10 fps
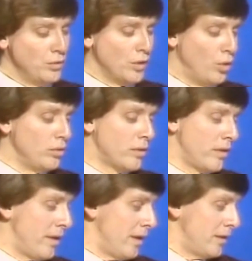those
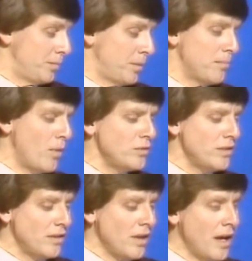older than us, but
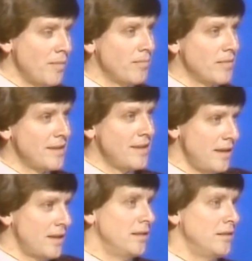most of the time,
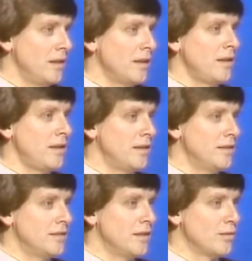young
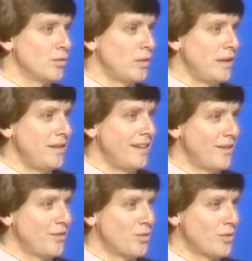kids, never
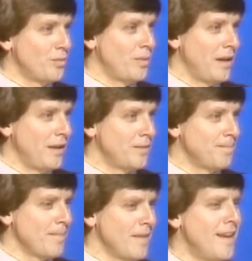read the editorial
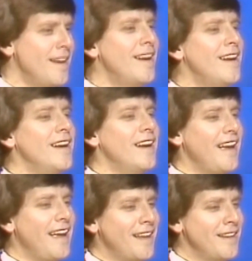page.
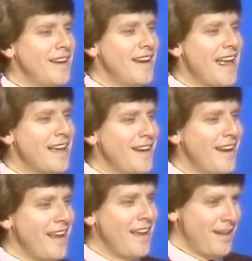And
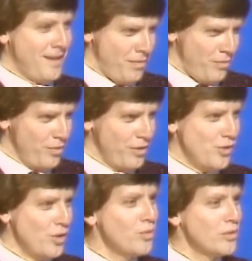
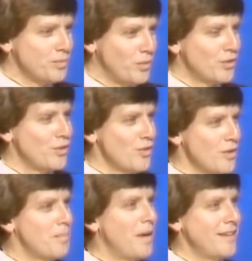through the children's
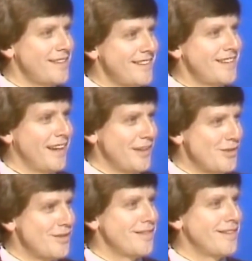books, you're about to
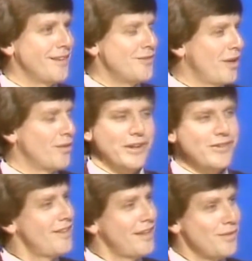touch a
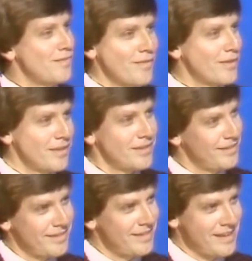generation that you've
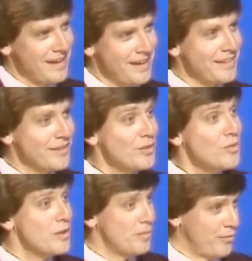never had
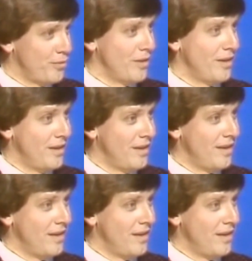anything to do with before.